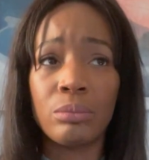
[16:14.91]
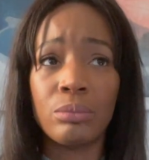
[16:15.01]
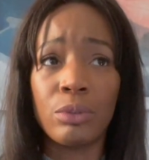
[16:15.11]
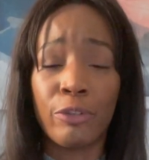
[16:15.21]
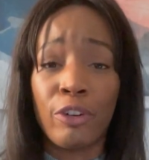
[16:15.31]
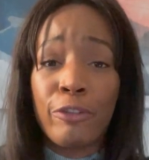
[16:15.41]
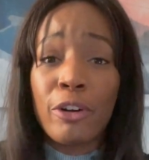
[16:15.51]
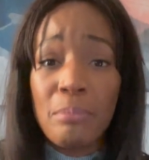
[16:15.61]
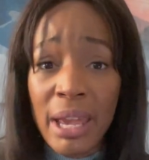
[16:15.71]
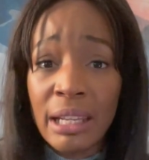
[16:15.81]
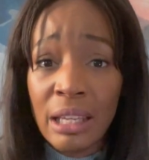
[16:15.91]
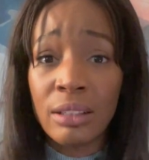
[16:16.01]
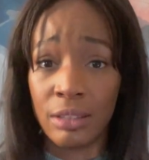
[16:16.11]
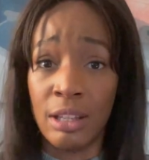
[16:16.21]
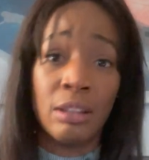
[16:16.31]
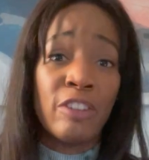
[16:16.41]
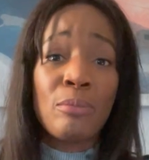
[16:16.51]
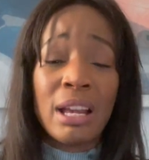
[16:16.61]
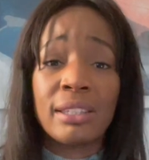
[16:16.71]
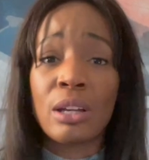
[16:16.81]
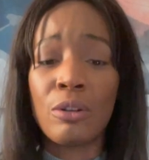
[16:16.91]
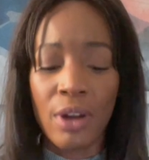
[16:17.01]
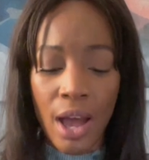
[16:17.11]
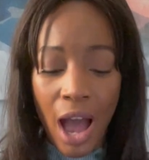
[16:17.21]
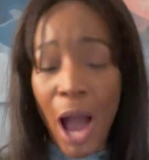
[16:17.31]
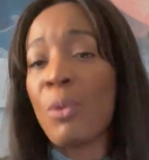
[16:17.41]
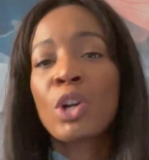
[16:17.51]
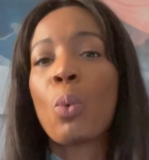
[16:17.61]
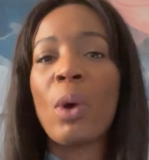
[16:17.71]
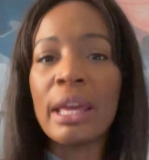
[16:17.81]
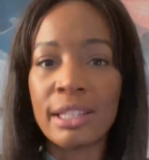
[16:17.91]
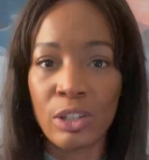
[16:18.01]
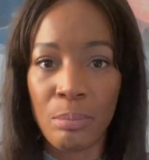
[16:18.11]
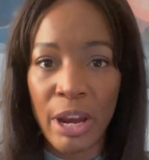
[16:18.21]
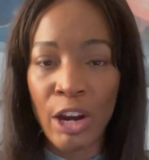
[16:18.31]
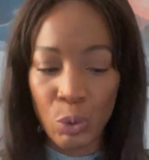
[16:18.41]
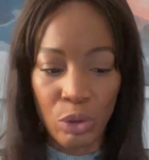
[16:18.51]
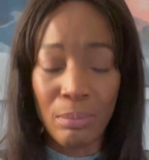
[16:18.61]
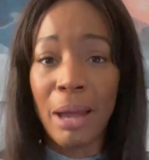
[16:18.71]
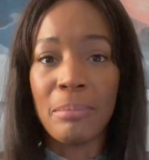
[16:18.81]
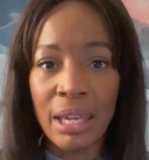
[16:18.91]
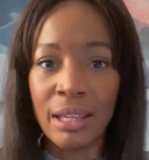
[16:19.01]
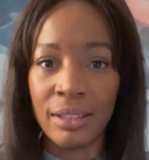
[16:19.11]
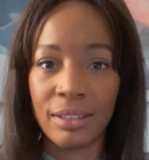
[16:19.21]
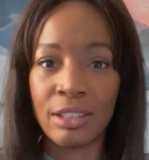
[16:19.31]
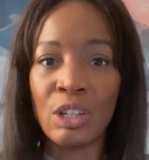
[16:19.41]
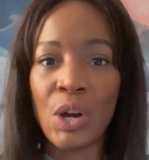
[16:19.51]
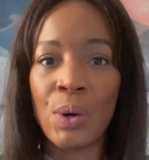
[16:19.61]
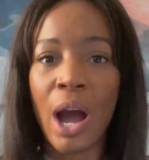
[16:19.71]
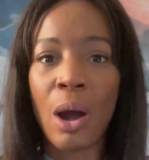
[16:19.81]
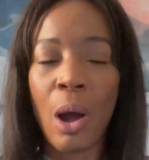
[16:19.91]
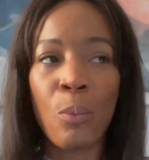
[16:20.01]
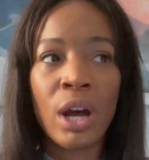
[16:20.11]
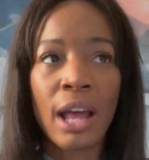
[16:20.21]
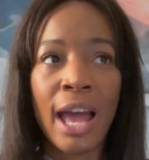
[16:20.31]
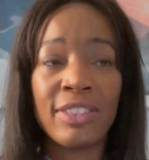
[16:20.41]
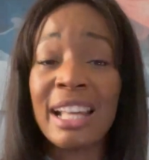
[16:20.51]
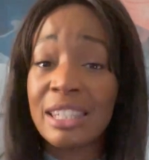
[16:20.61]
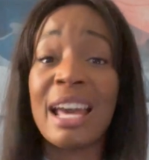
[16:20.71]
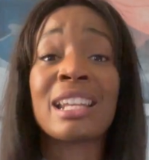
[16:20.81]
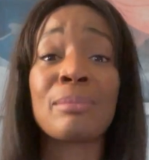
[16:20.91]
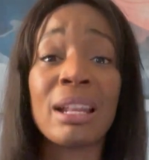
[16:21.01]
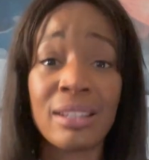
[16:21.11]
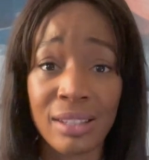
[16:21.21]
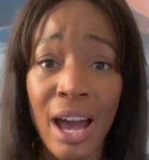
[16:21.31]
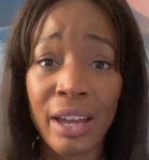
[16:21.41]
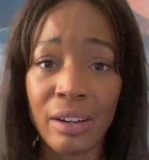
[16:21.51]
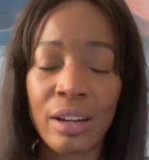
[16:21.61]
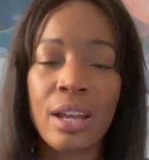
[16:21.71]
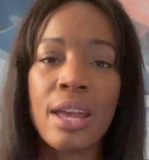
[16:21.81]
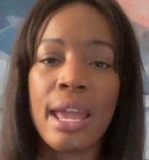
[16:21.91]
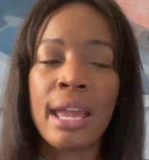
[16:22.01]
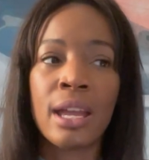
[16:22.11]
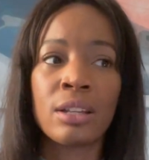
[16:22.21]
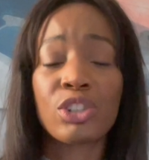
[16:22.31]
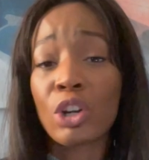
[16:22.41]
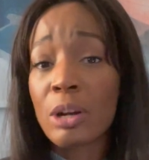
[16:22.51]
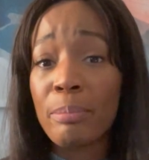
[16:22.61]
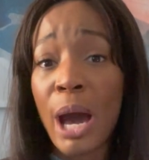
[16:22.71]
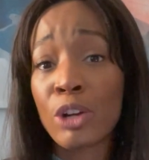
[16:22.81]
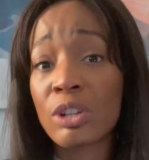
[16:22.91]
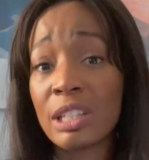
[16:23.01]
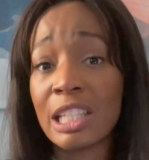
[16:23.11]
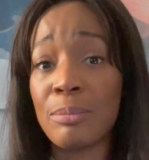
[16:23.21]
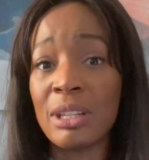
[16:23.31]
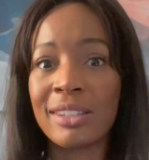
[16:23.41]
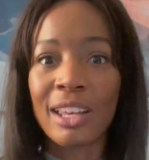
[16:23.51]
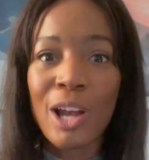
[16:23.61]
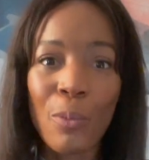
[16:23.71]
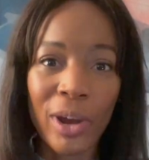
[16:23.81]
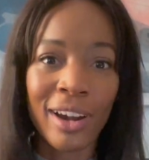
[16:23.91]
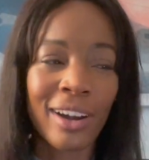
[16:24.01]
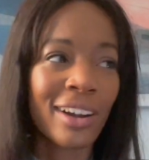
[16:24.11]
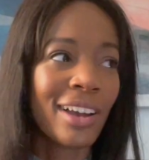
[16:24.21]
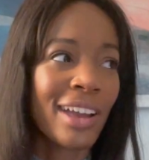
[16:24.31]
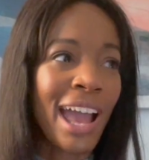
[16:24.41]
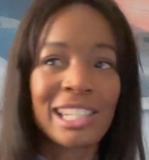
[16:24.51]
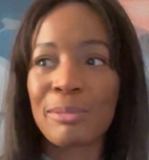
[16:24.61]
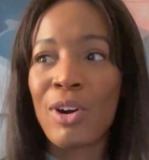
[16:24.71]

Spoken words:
for many, and even myself, I want to wait until marriage with my mate. That is my desire. And certain boundaries need to be set up where it's